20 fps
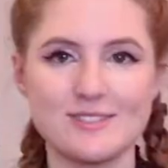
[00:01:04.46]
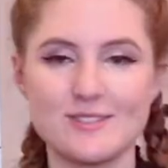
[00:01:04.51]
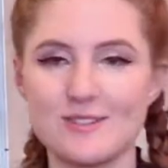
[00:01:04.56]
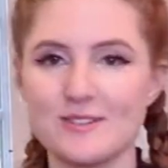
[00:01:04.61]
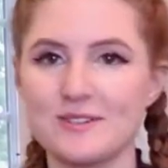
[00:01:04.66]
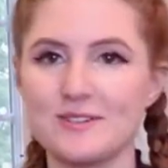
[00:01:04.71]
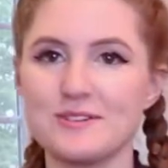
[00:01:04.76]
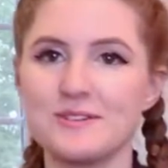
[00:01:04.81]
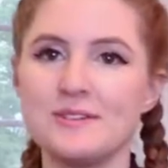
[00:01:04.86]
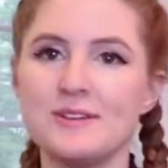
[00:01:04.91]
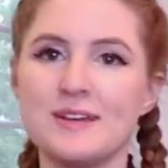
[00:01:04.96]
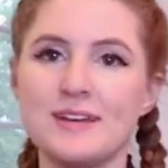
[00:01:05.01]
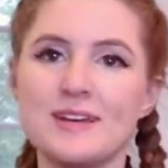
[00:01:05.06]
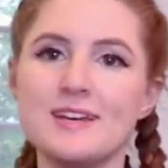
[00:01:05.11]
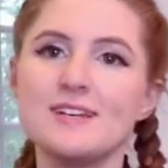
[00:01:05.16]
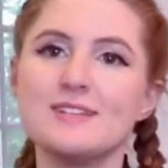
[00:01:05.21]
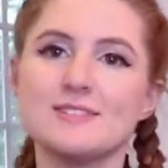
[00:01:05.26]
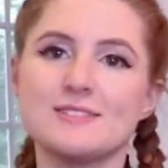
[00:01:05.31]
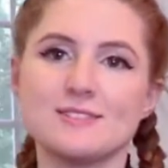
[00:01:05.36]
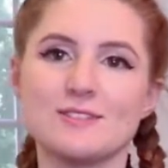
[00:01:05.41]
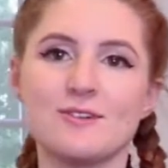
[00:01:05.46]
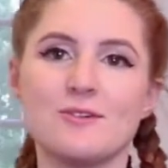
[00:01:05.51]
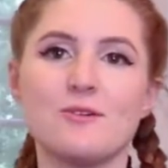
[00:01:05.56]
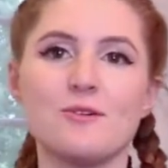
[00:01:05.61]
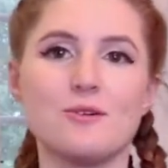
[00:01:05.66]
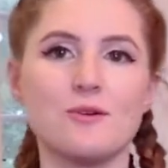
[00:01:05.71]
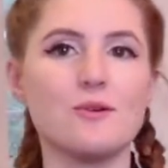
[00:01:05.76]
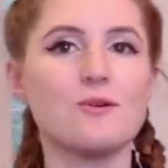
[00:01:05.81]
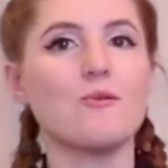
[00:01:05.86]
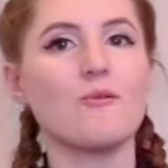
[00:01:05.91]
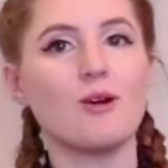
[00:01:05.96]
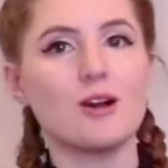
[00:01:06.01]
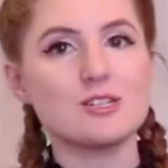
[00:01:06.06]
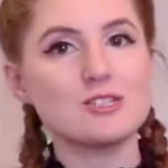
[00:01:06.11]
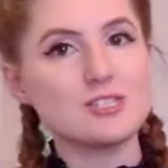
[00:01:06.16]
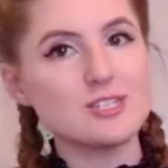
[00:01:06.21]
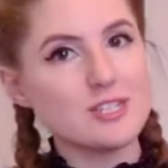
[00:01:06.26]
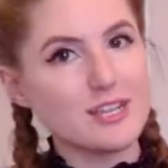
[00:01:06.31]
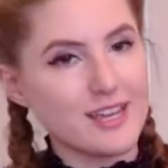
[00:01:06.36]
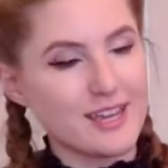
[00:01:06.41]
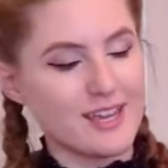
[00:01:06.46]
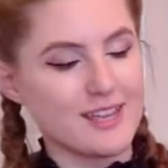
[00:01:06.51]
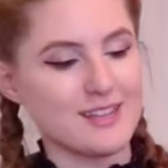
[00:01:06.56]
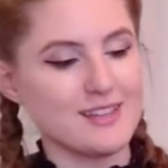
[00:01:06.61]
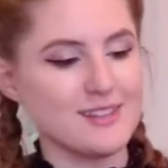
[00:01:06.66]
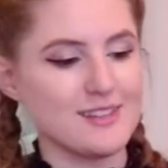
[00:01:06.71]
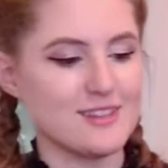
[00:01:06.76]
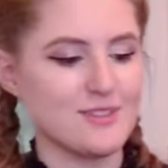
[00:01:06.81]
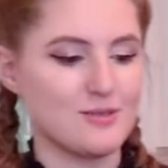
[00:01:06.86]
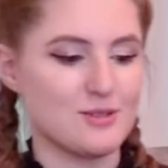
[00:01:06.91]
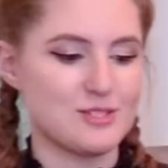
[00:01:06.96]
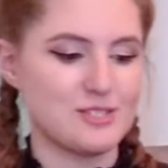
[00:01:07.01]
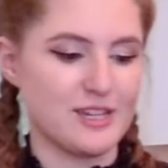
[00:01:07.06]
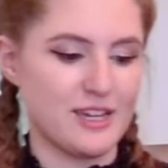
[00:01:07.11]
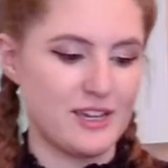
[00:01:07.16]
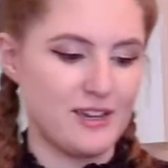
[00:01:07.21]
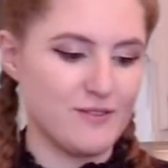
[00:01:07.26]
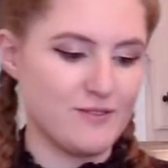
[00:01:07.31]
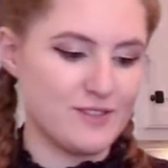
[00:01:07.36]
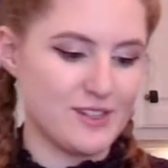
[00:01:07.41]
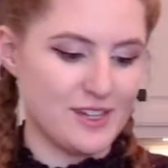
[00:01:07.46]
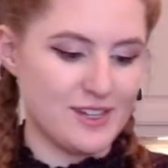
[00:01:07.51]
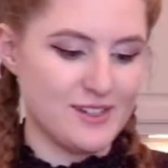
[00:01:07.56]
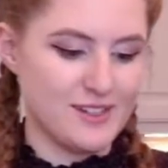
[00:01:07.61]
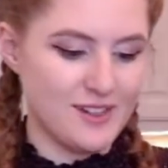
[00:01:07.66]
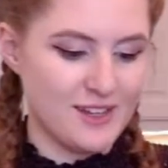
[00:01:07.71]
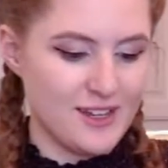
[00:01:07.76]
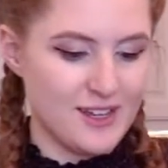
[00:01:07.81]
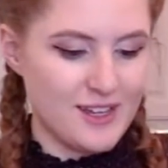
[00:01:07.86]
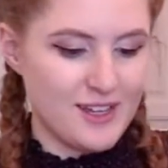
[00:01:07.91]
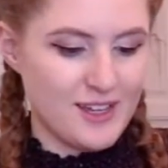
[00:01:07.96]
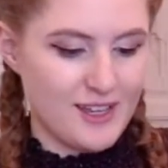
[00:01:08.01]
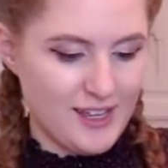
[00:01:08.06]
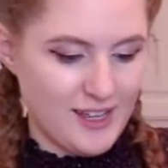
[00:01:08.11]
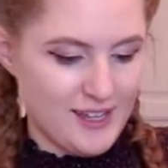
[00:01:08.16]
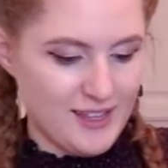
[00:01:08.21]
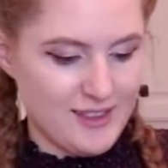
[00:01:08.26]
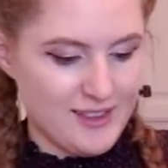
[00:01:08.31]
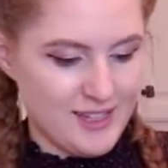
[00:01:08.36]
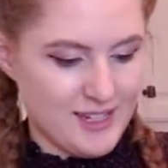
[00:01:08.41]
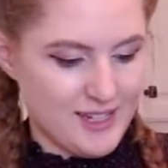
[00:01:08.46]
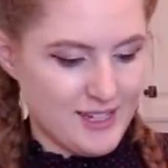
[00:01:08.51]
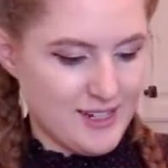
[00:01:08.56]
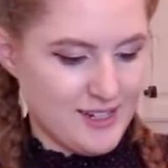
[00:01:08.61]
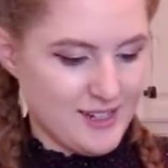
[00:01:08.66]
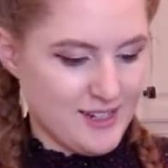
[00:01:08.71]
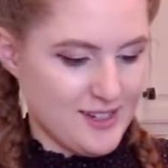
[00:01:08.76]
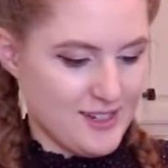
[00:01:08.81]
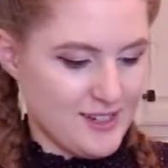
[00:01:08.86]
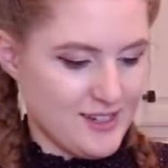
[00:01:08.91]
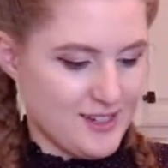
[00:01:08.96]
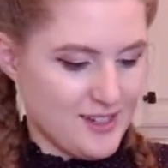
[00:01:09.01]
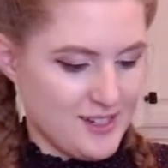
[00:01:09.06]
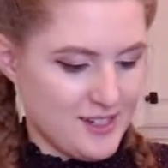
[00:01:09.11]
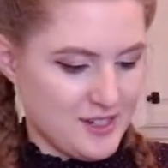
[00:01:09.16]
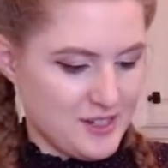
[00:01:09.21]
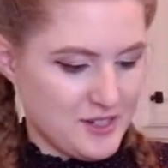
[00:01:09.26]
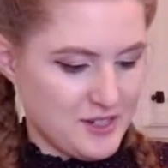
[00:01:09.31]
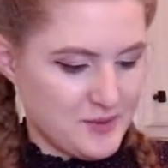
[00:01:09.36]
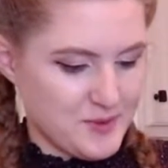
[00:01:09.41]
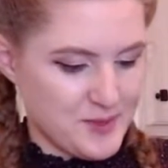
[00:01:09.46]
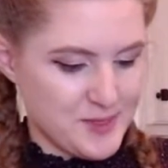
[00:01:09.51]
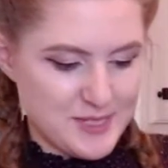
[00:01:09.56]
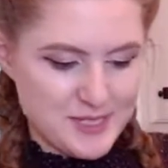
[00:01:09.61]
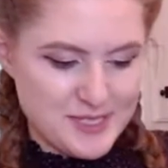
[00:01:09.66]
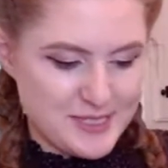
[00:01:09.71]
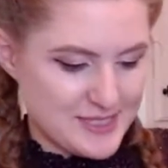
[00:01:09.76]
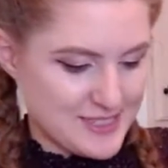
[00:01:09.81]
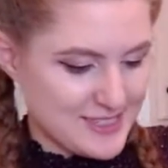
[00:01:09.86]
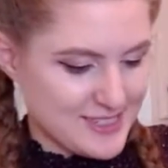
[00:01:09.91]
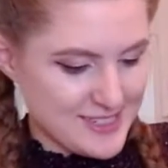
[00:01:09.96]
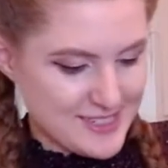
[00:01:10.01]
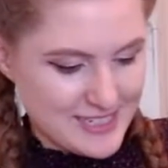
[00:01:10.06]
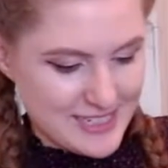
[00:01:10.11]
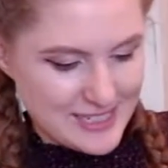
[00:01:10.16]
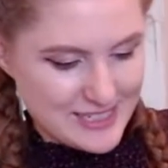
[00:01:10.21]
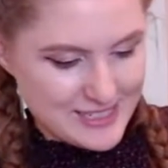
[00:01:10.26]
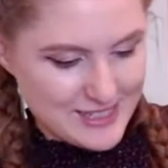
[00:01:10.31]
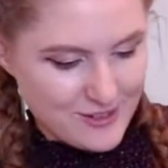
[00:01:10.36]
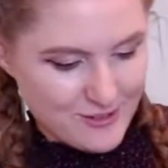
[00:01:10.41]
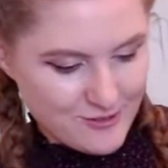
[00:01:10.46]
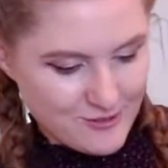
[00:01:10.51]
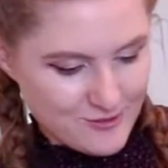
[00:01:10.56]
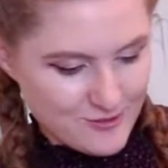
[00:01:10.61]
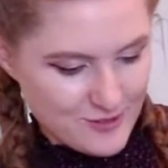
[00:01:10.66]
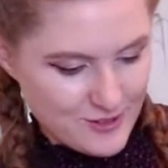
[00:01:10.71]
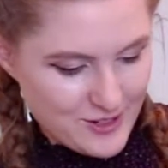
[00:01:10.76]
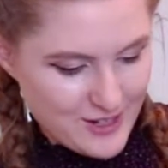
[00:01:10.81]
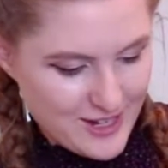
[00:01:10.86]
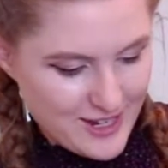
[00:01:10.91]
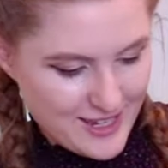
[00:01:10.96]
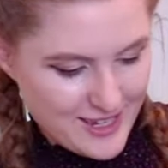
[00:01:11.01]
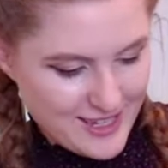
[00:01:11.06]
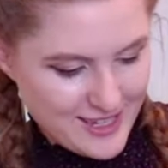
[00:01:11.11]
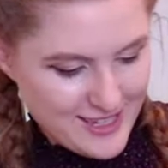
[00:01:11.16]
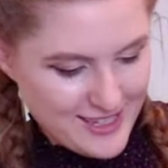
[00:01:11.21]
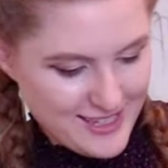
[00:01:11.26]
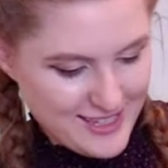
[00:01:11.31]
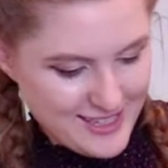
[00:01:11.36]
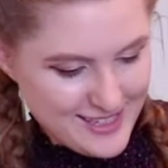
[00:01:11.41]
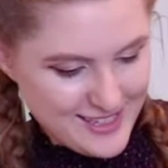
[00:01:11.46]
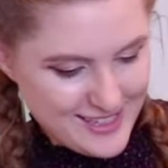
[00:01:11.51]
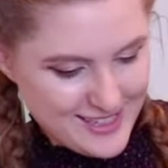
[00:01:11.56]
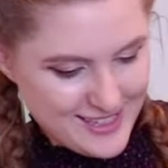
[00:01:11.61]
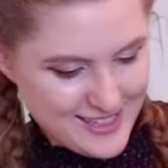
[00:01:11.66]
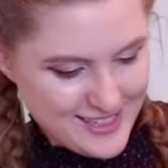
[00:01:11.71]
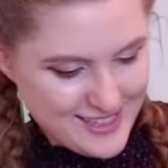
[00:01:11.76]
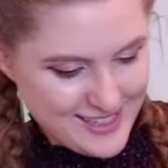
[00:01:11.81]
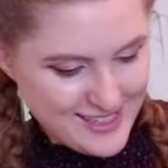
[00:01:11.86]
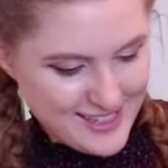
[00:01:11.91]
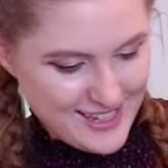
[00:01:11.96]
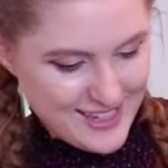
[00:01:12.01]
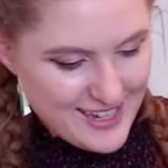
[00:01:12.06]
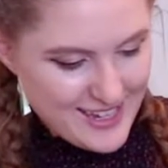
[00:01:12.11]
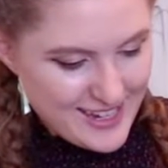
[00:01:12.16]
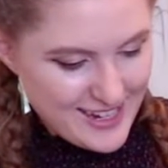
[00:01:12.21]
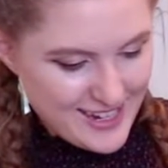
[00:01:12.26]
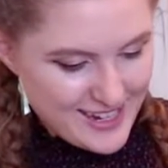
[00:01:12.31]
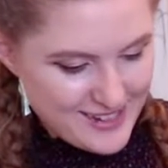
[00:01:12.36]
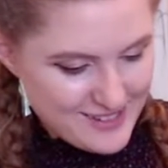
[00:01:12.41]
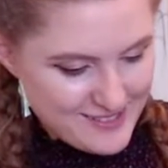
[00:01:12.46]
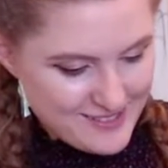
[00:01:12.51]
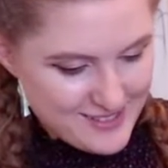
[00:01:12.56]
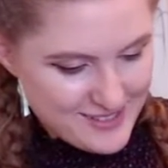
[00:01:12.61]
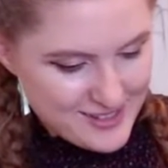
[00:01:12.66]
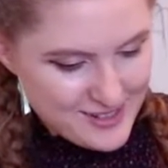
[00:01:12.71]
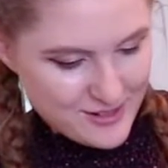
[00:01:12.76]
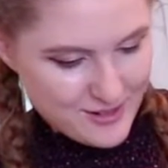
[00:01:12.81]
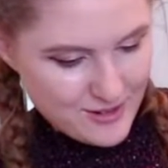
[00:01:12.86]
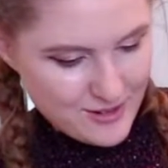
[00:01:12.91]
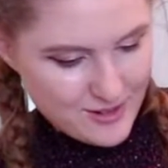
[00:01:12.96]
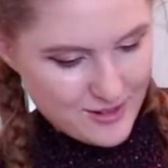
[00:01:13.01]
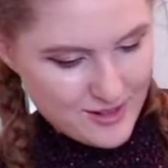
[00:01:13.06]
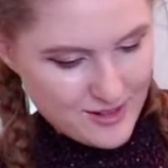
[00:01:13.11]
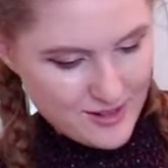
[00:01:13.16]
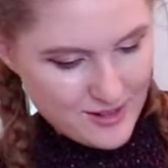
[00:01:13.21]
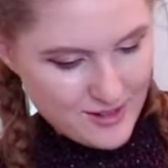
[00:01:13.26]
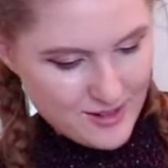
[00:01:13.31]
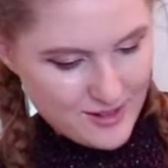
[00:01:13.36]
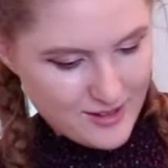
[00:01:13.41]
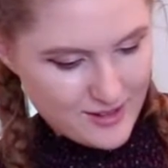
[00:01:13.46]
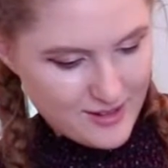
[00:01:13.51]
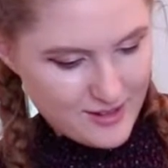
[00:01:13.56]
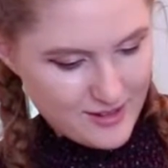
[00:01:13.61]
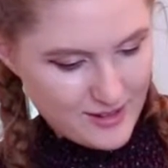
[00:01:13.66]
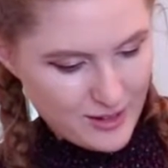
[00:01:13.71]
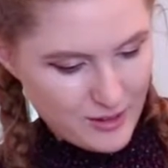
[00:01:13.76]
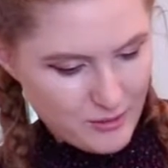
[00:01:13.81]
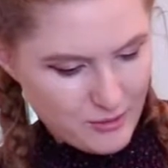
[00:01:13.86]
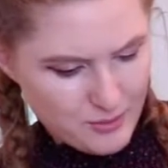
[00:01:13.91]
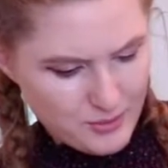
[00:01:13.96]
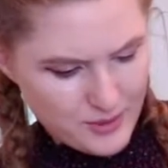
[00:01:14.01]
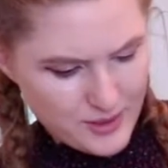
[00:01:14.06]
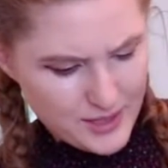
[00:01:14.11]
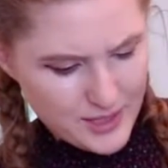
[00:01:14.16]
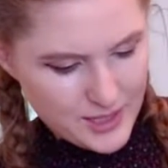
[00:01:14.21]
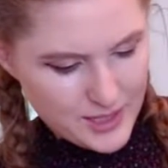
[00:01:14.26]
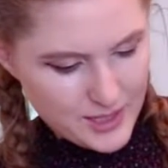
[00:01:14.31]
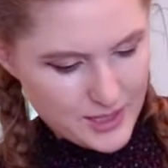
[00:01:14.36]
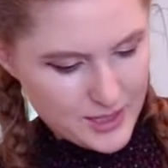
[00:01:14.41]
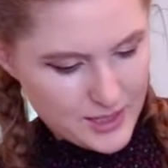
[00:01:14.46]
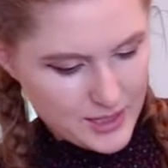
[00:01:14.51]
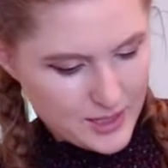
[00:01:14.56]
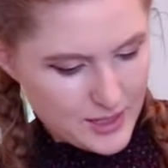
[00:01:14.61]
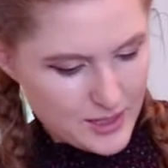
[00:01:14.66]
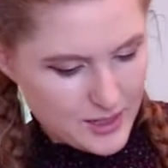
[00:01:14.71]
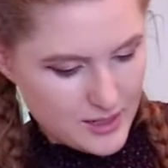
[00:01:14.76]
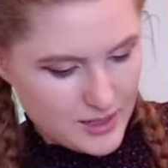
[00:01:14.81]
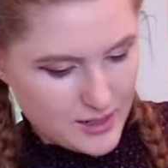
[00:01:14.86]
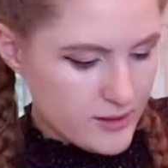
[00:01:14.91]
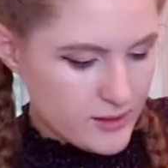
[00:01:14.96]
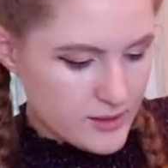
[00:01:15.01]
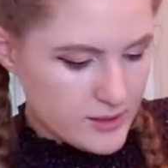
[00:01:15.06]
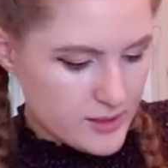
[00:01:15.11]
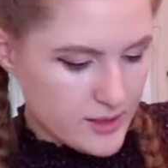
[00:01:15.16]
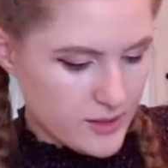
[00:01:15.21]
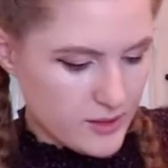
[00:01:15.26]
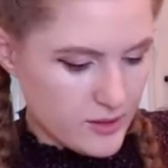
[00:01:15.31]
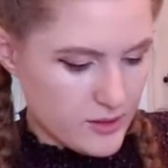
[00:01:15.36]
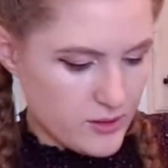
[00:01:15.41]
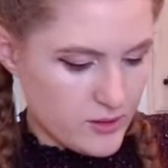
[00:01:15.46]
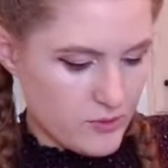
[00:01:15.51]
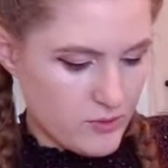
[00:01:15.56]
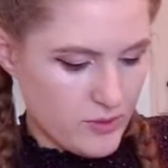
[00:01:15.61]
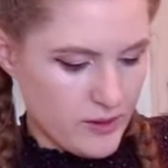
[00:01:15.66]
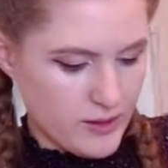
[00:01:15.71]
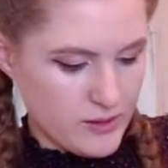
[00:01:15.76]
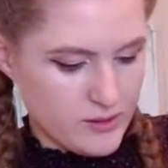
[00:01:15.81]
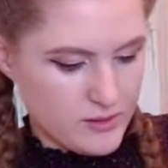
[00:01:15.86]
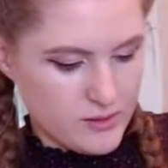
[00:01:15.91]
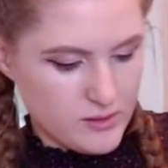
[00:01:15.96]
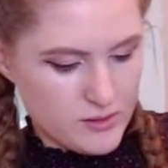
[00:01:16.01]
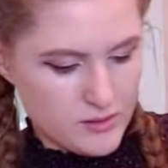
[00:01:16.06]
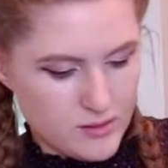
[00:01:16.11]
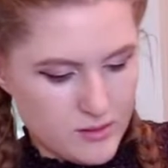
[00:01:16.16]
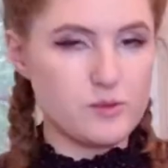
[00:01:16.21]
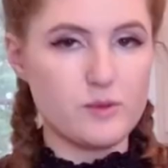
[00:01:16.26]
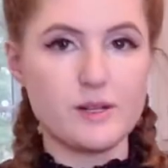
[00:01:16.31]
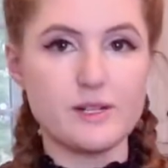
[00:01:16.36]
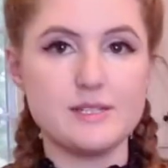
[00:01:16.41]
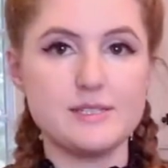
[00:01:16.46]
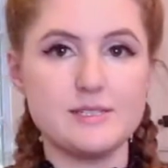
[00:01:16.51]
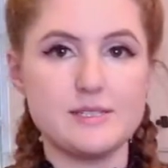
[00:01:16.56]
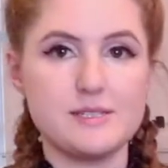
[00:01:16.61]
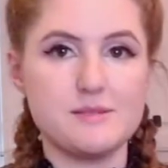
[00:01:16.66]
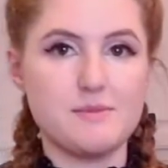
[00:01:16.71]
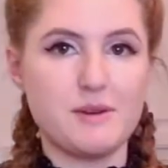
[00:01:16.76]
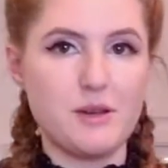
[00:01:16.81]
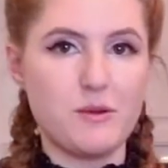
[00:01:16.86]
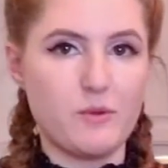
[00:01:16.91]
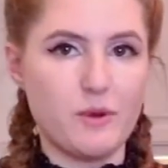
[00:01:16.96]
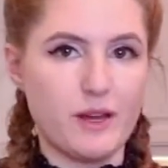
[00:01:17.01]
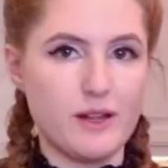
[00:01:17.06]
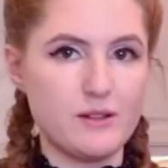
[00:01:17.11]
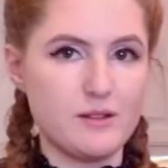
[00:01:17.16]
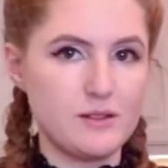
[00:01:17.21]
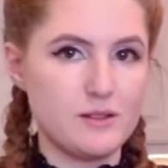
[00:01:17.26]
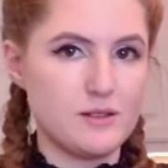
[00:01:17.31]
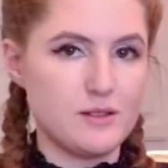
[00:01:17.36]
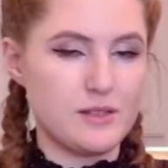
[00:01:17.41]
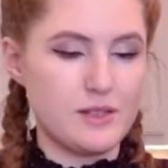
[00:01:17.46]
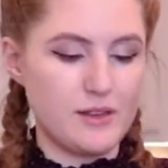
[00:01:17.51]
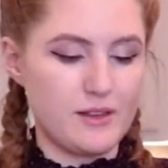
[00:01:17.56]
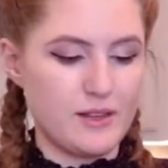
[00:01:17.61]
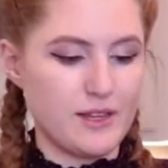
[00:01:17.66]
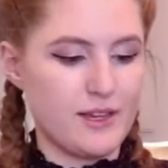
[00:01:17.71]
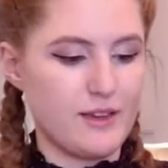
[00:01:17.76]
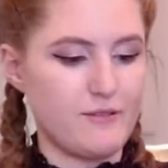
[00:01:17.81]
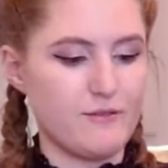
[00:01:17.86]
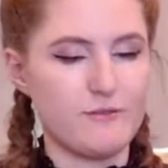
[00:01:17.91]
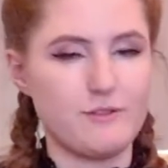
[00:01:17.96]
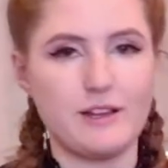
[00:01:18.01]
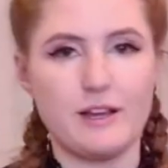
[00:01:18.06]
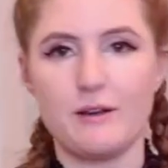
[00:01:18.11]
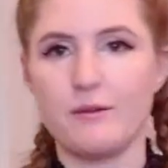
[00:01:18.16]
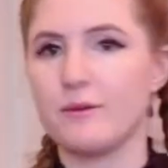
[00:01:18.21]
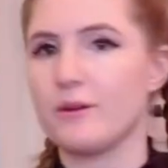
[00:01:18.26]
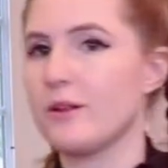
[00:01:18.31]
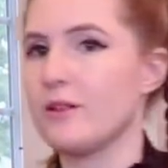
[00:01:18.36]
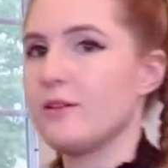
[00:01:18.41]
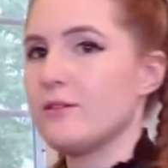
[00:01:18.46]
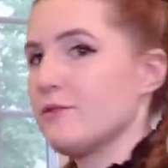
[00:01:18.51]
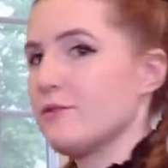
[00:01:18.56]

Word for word: circle. So wash your hands, which I have done, and then we're gonna go for it. I don't really know how big. That looks like a good well. Do you want to see my well now that I have flour all